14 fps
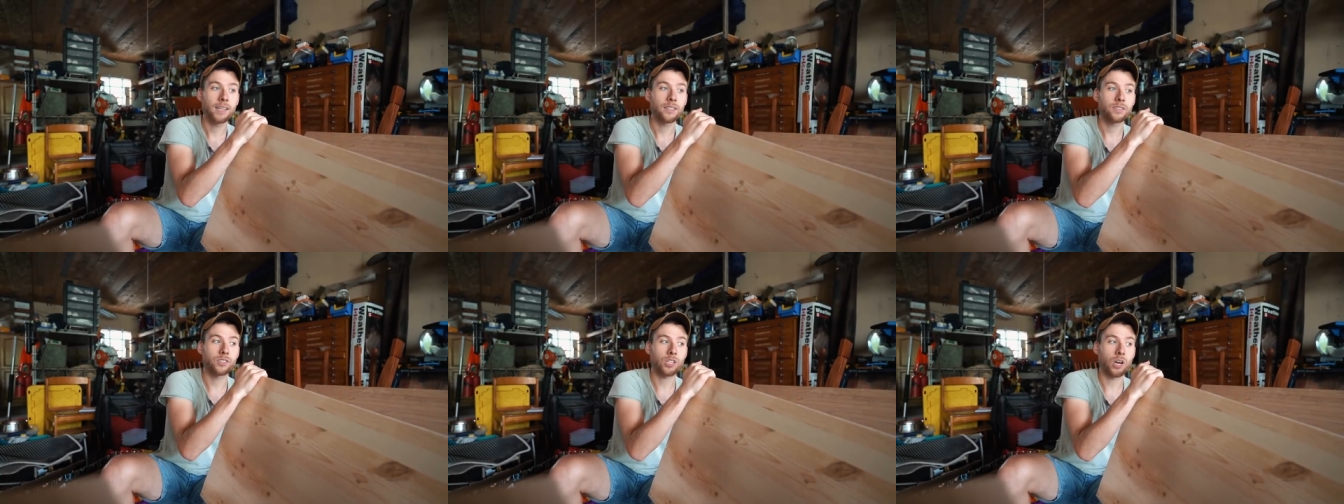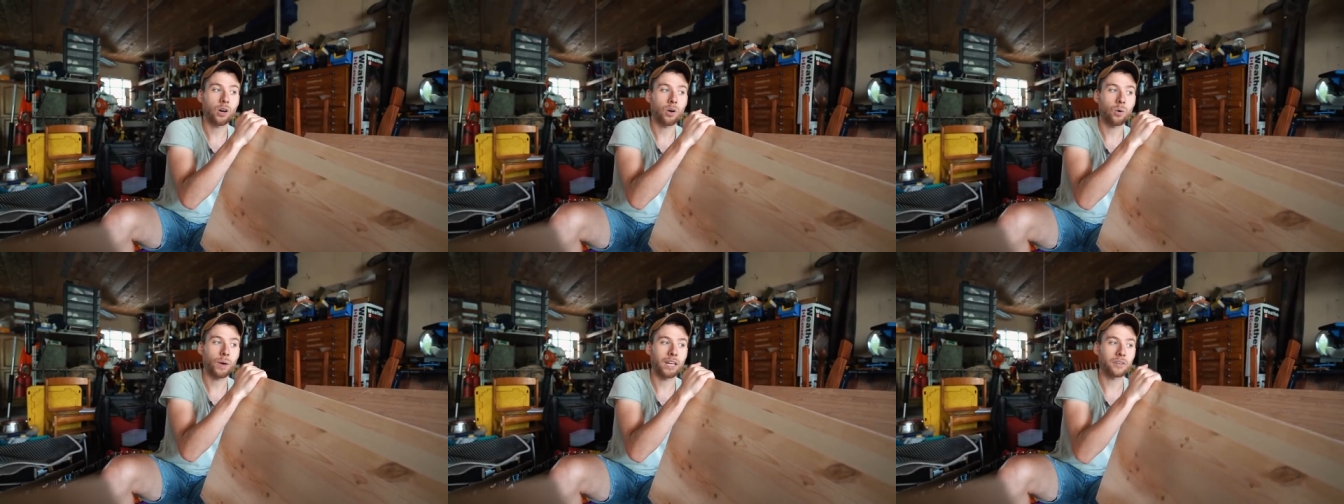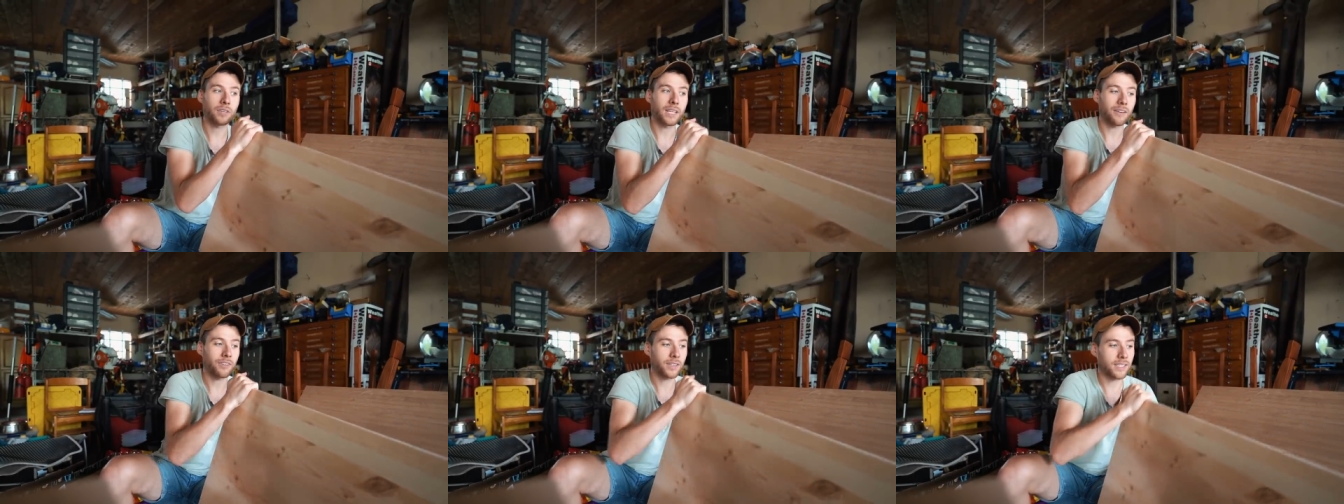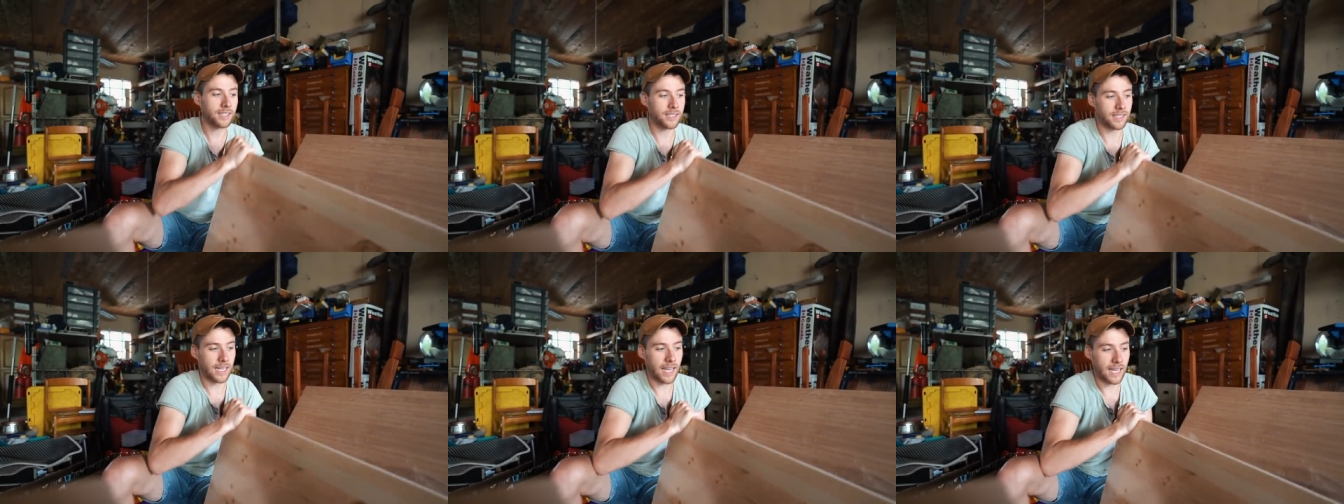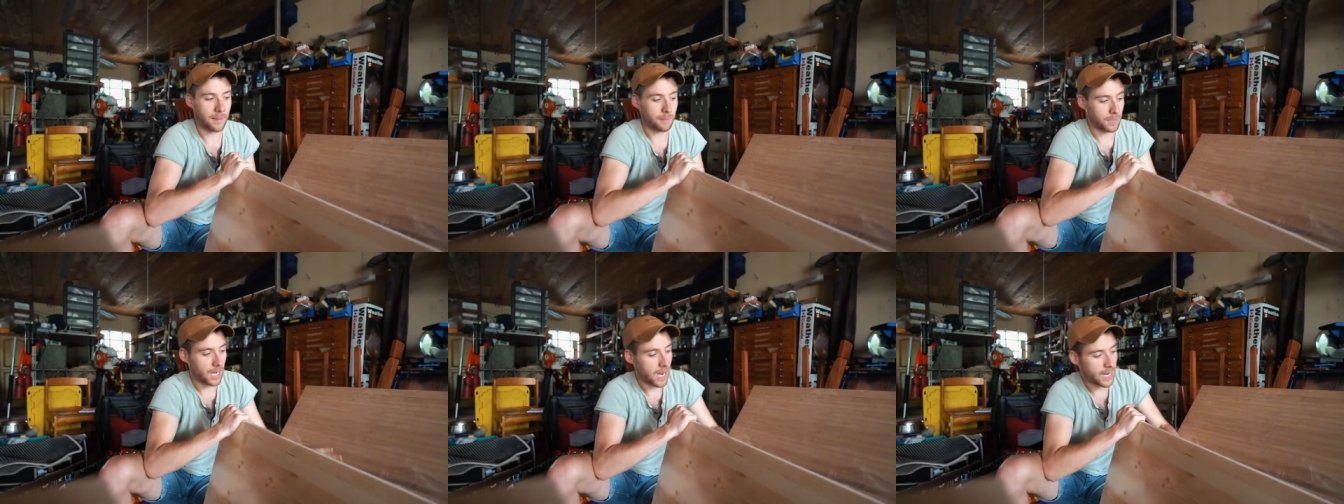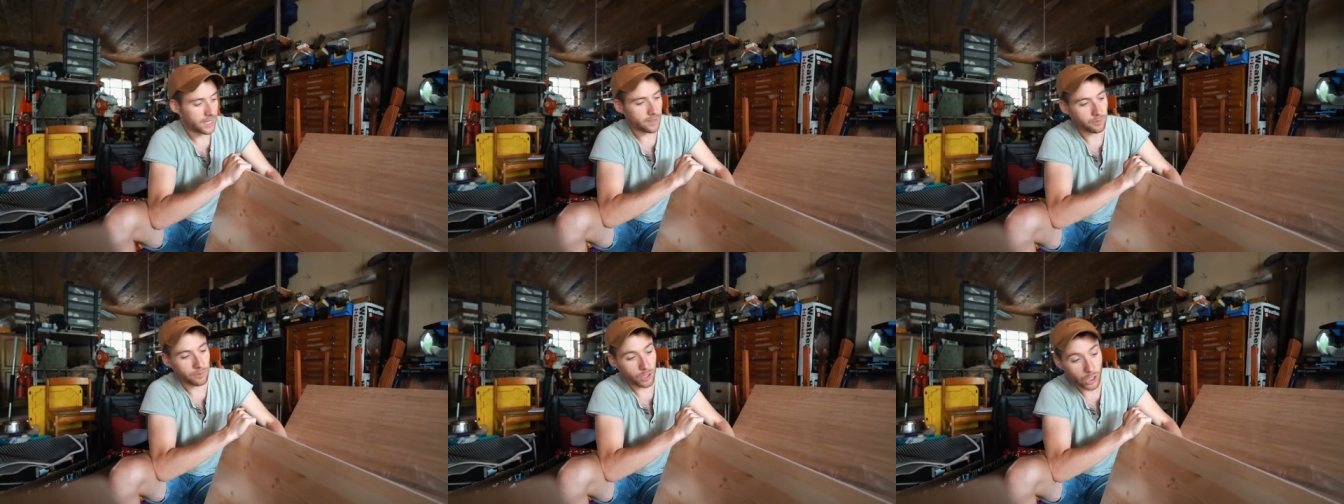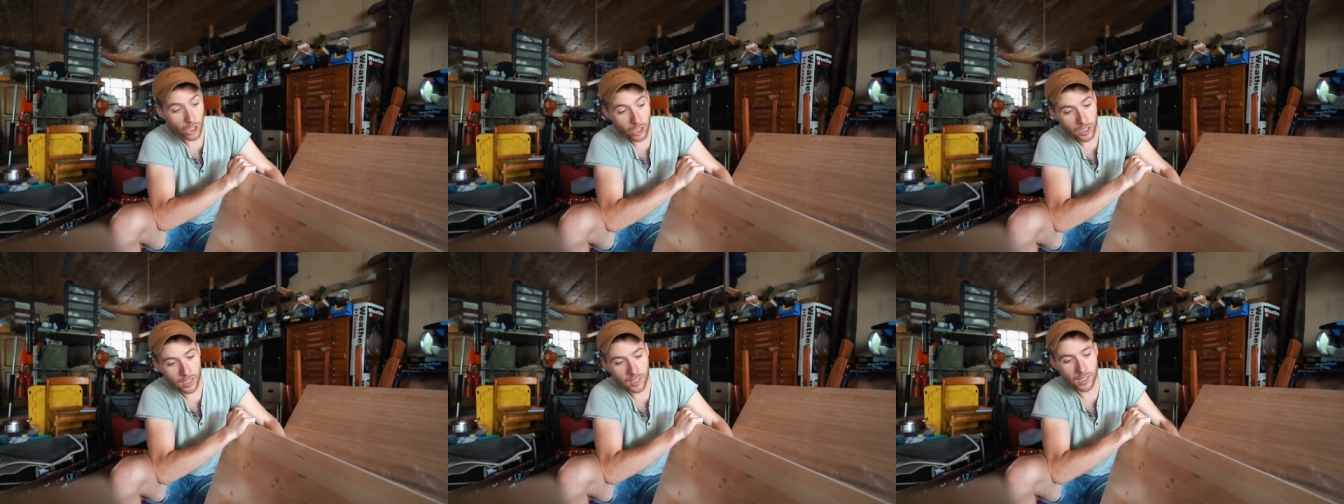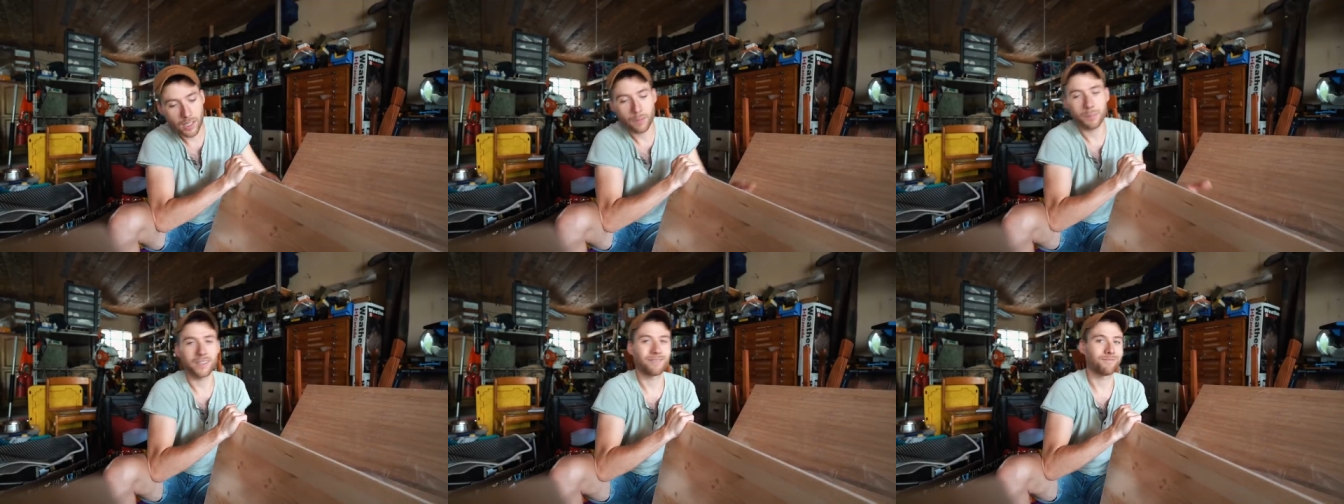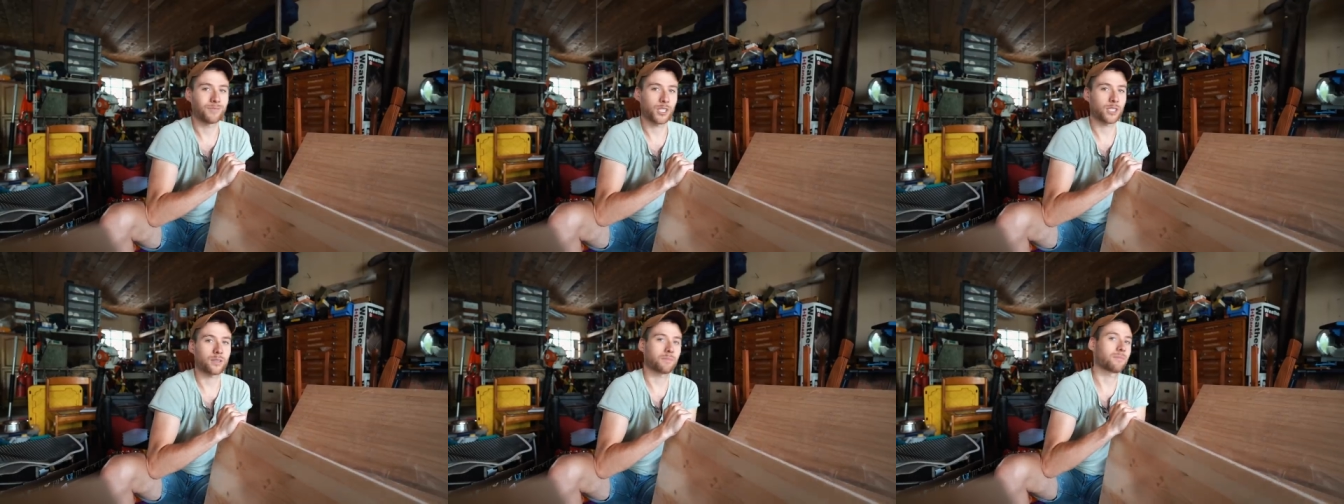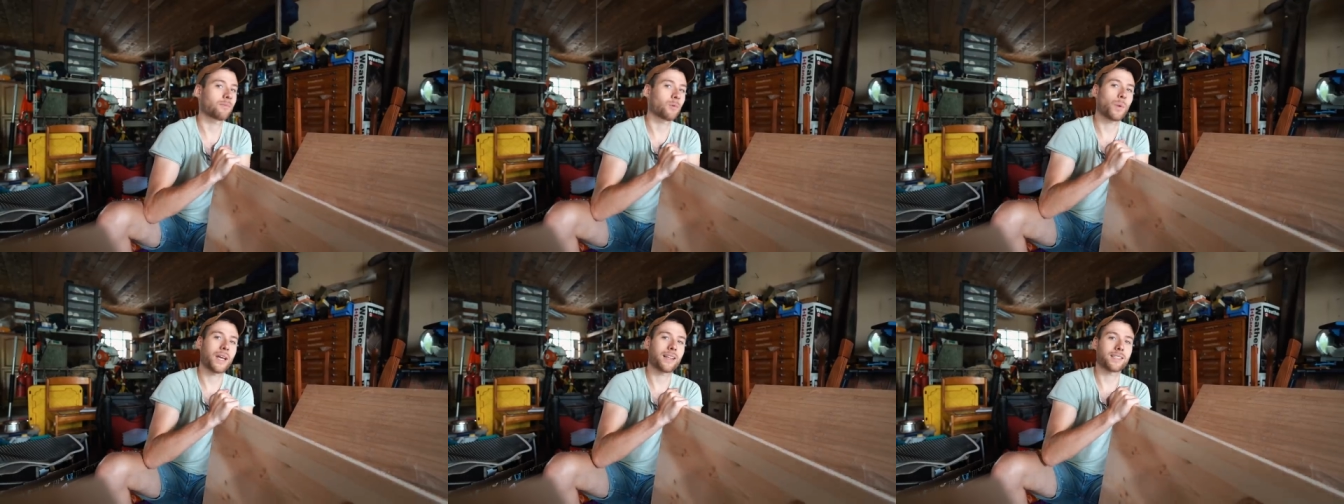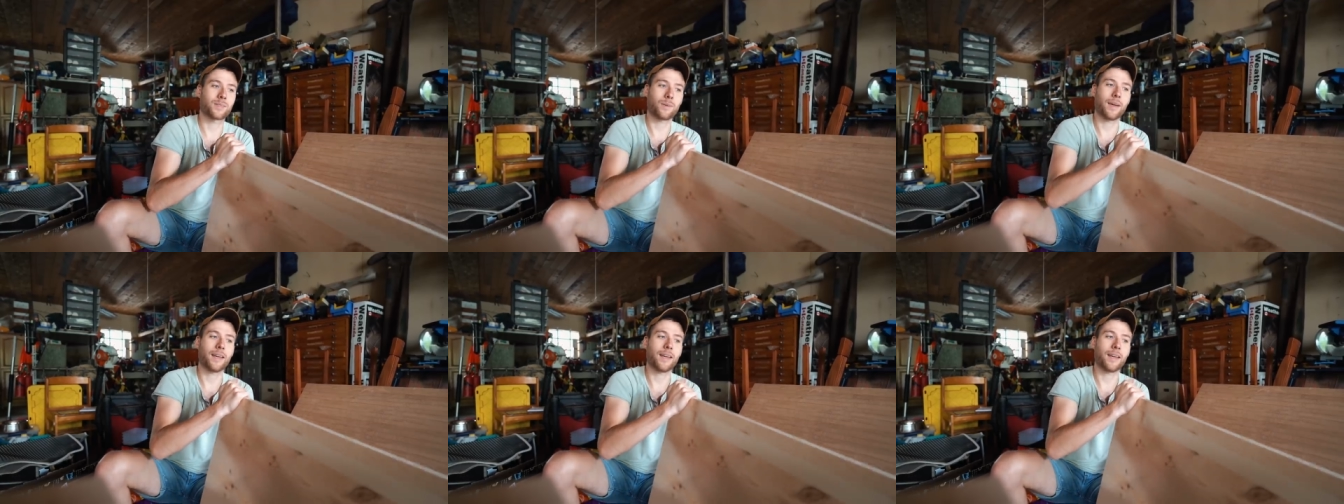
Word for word: So it'll give it the same kind of look, but just way less